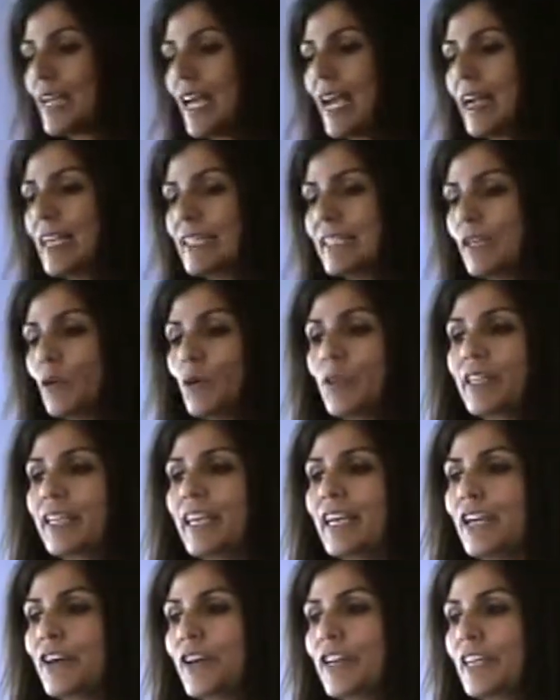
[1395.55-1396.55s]
and all
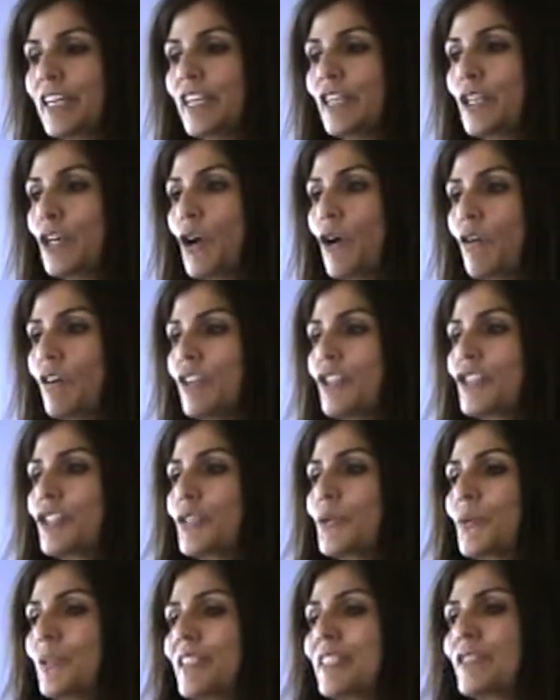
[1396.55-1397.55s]
the area in the orange
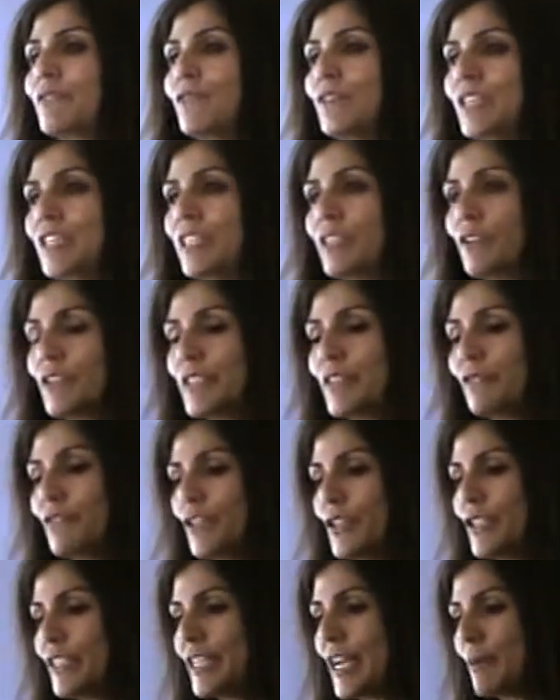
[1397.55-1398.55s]
is where
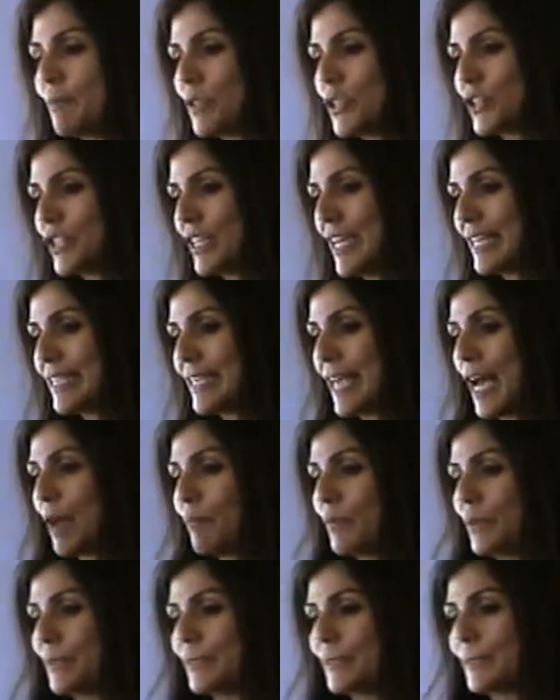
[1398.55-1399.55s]
severe damage has
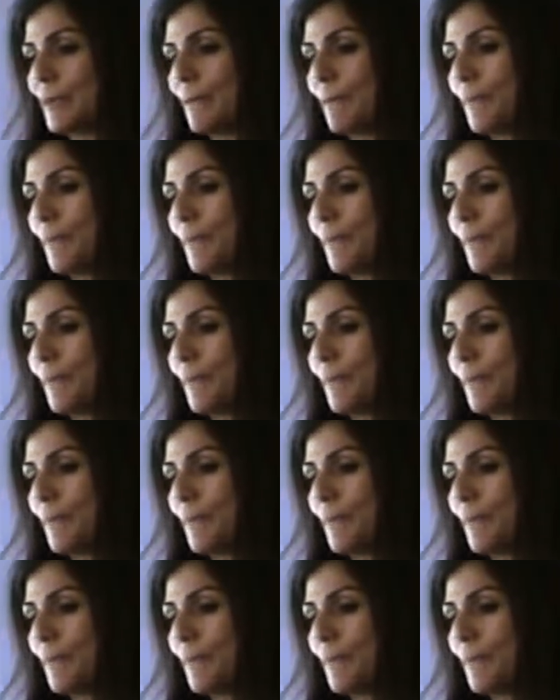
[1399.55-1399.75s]
happened.